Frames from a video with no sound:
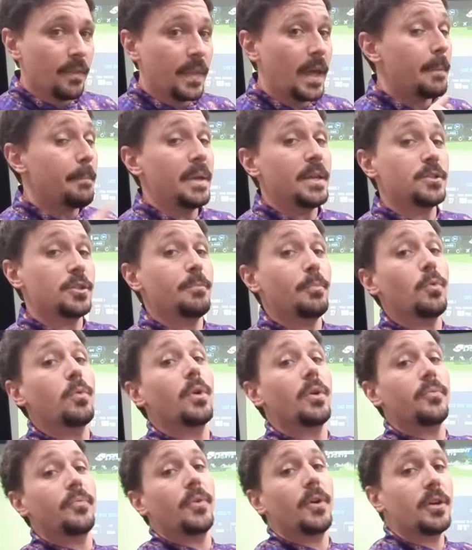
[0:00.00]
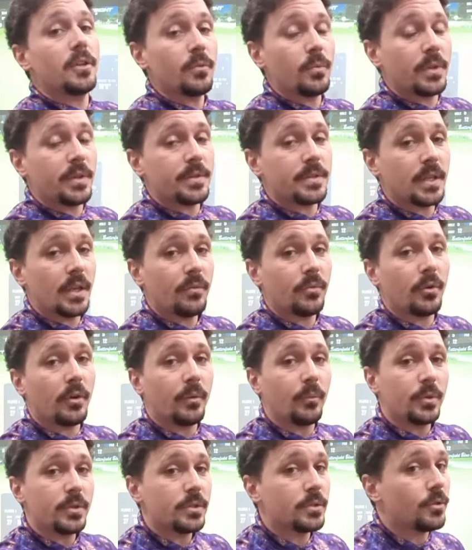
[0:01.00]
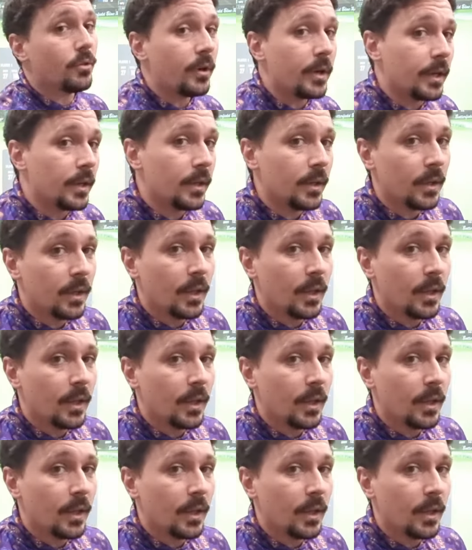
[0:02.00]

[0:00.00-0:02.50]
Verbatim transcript: that makes the ball go further with a seven iron, which is great.